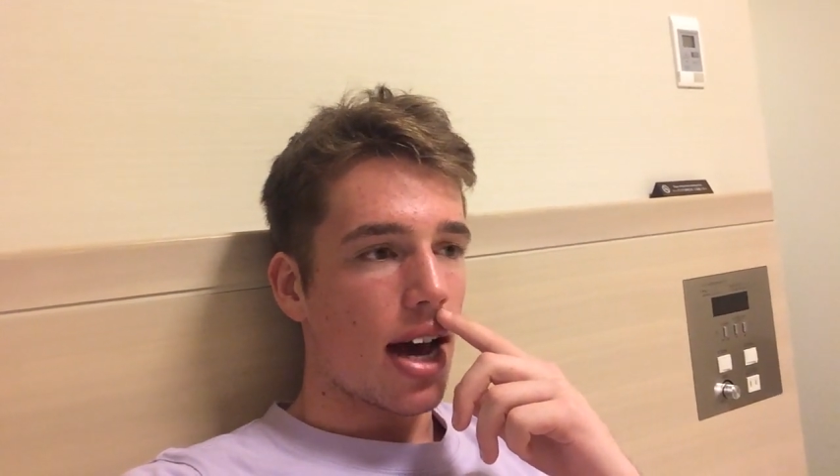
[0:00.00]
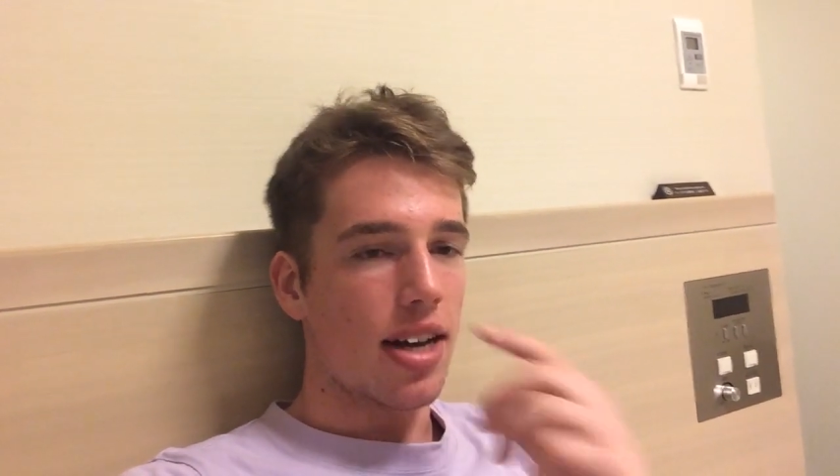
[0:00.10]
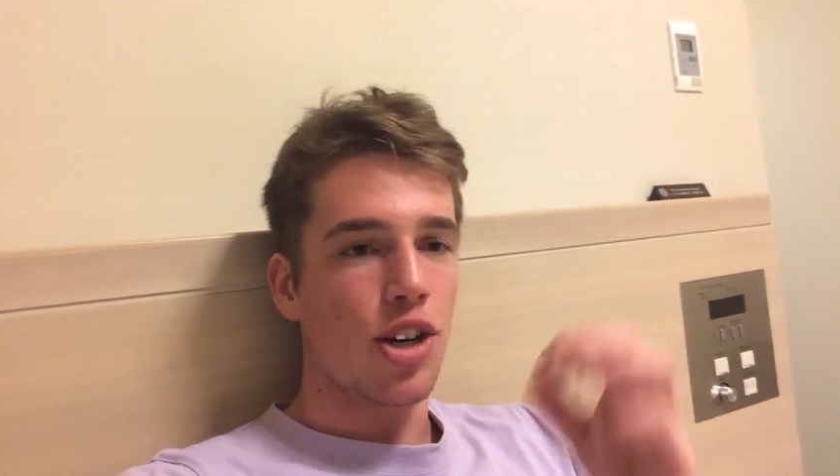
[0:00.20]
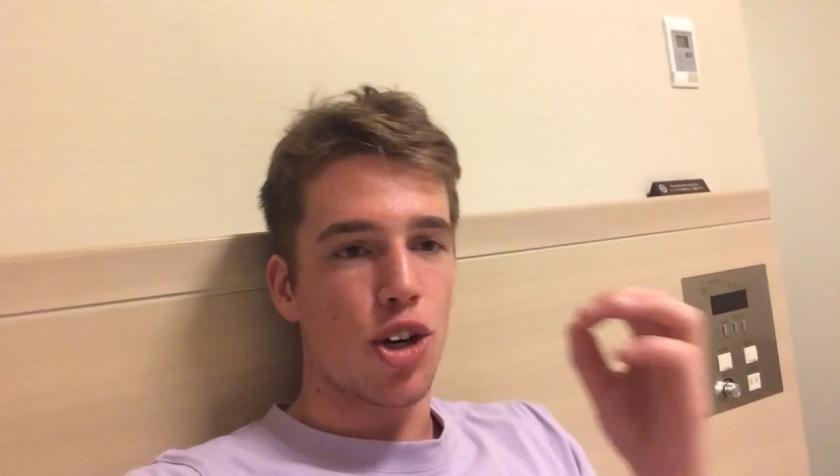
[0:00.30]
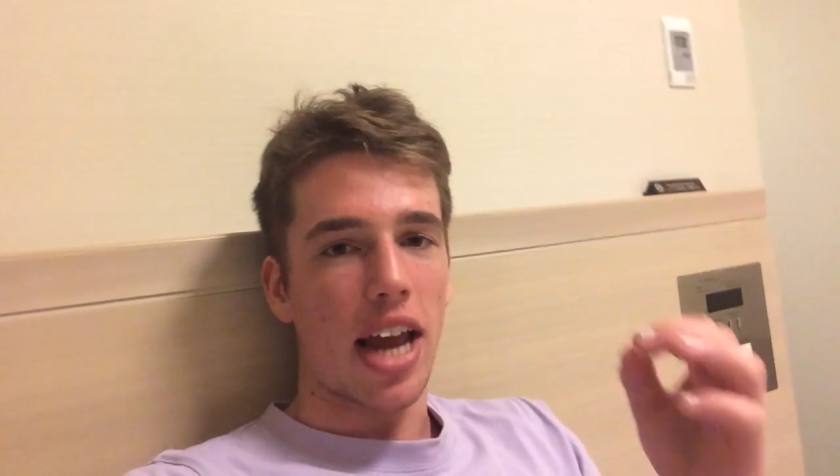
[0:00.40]

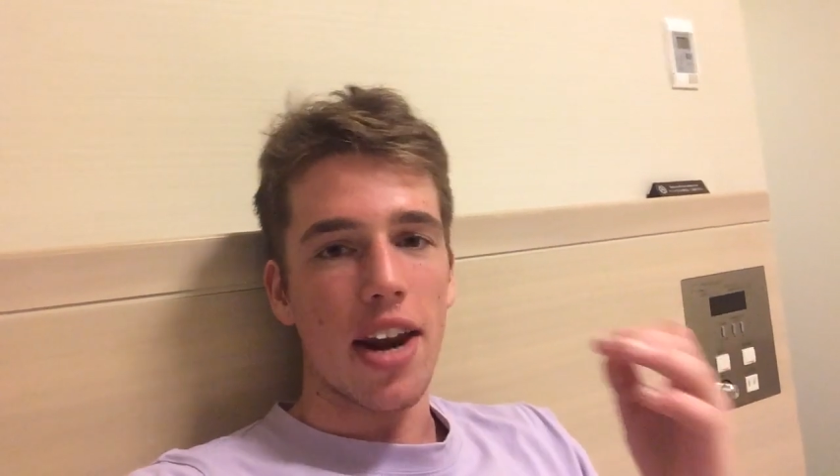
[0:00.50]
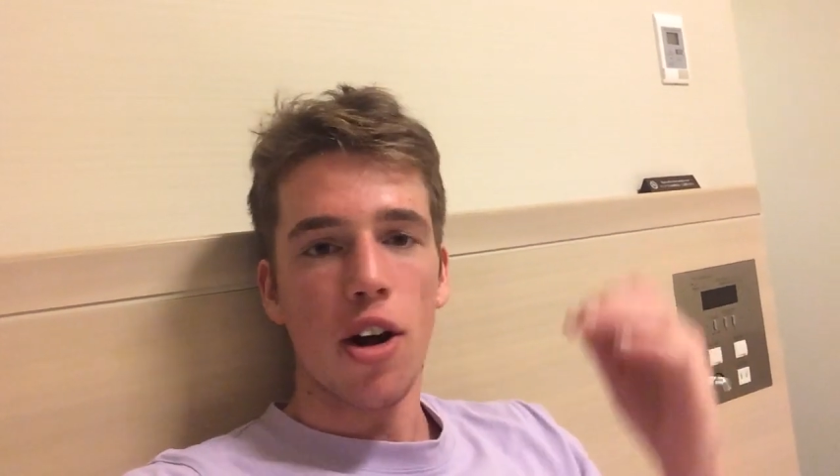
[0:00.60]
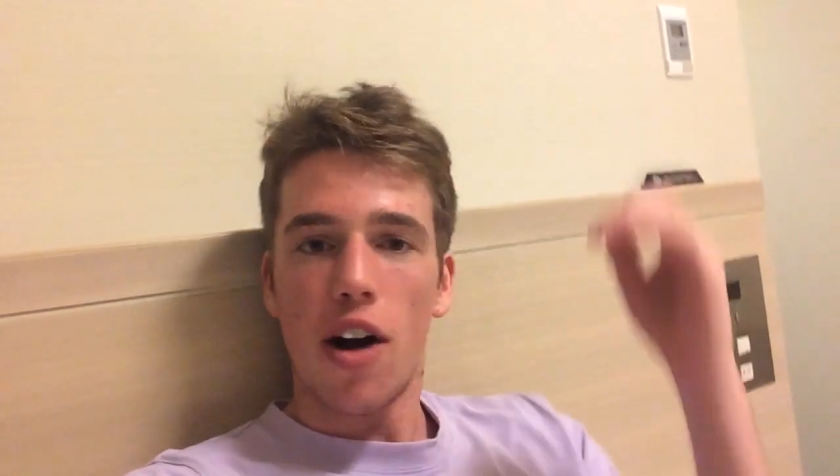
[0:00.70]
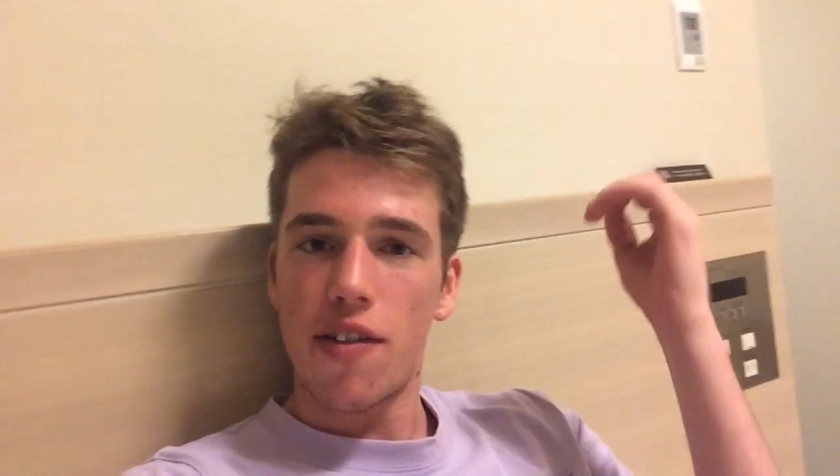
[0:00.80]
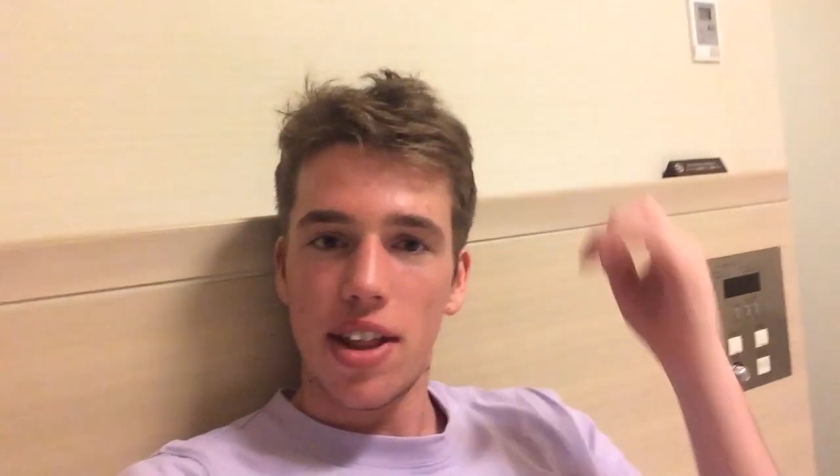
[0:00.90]
and
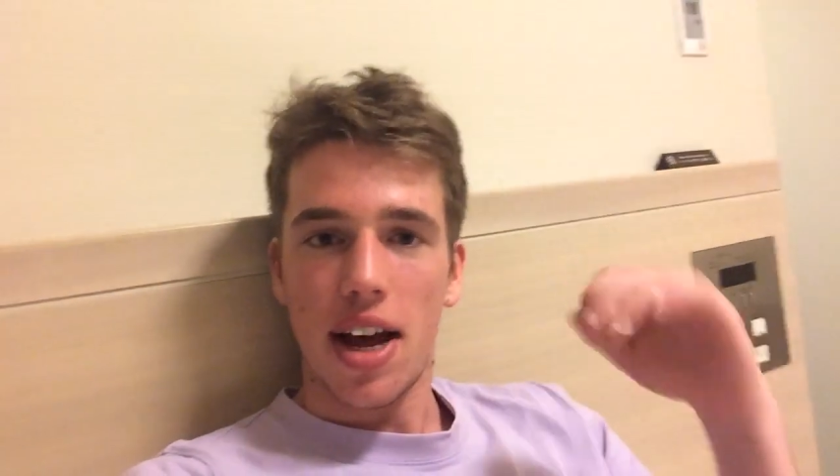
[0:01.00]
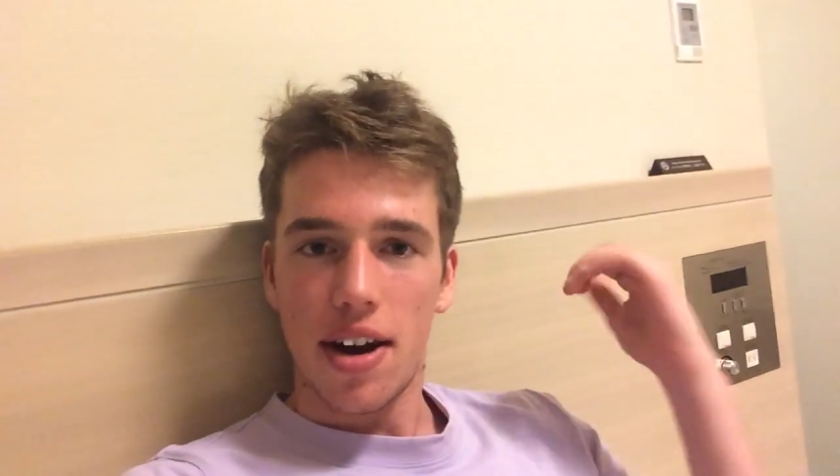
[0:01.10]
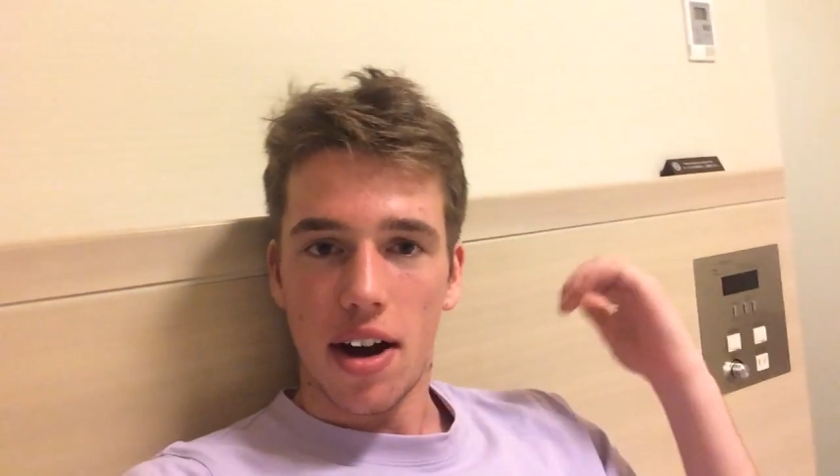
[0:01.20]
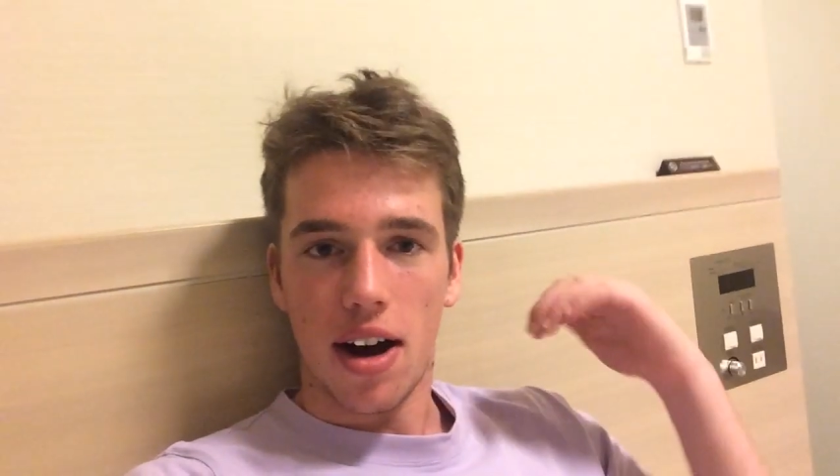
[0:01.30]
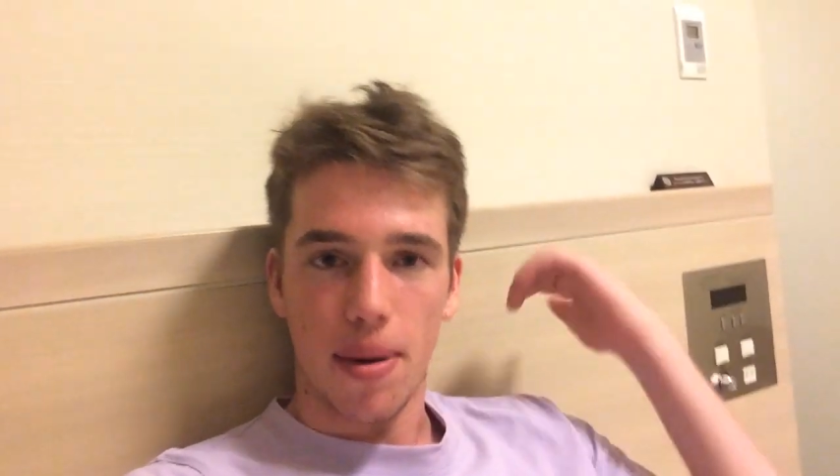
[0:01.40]
getting over
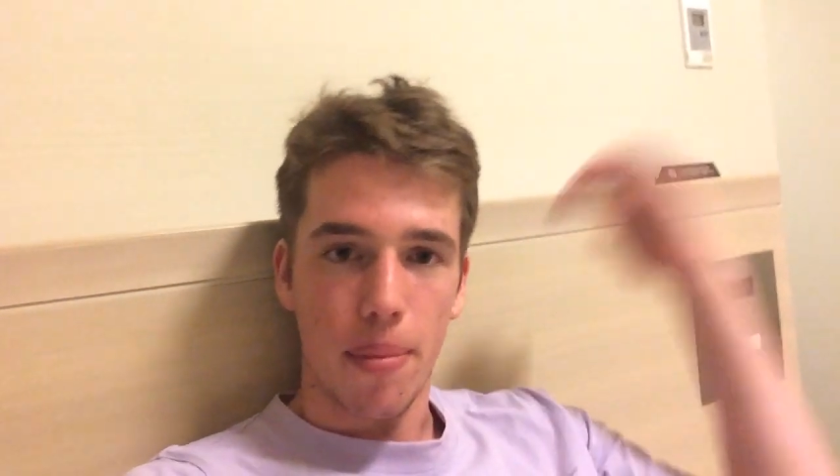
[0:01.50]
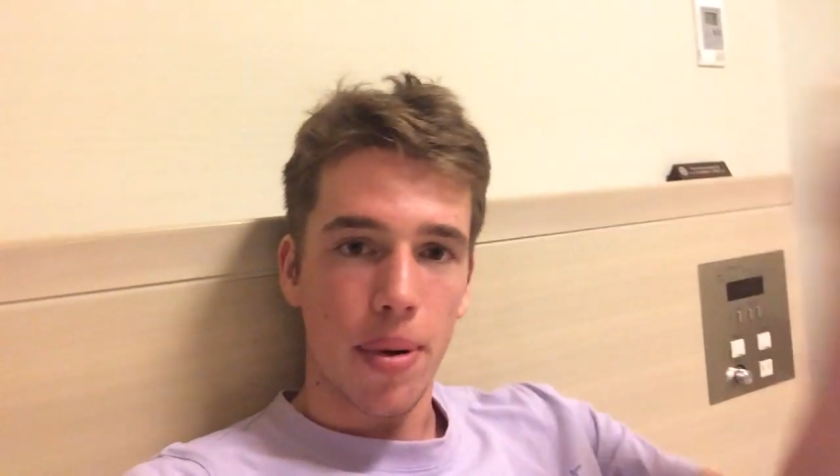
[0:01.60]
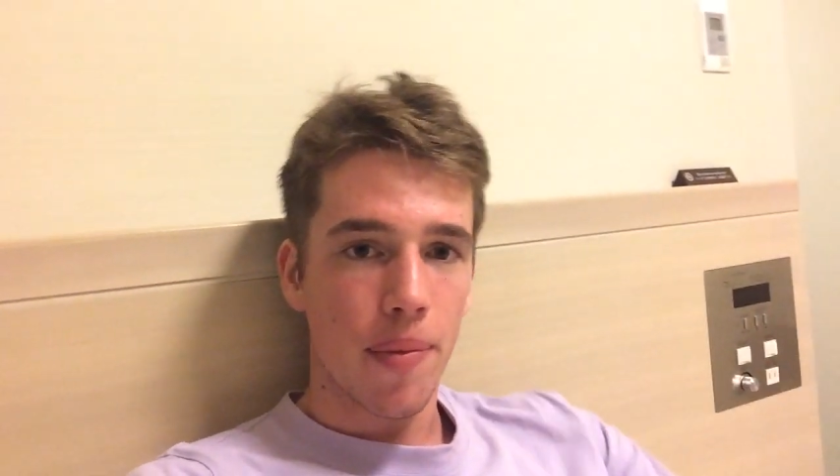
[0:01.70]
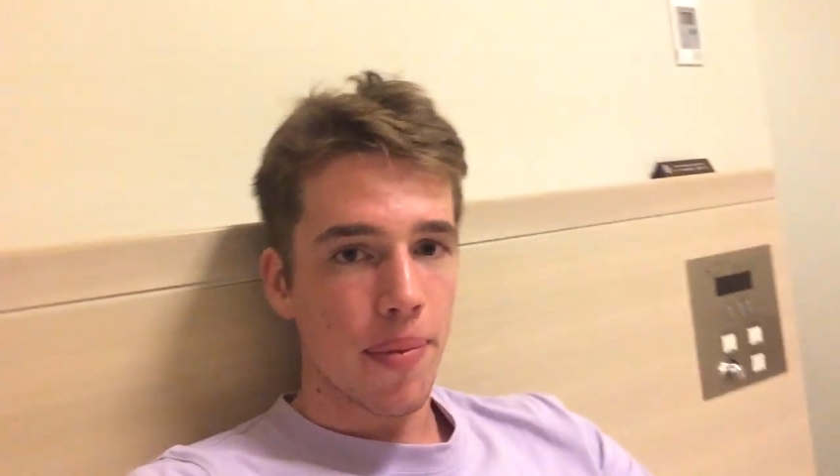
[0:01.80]
that hump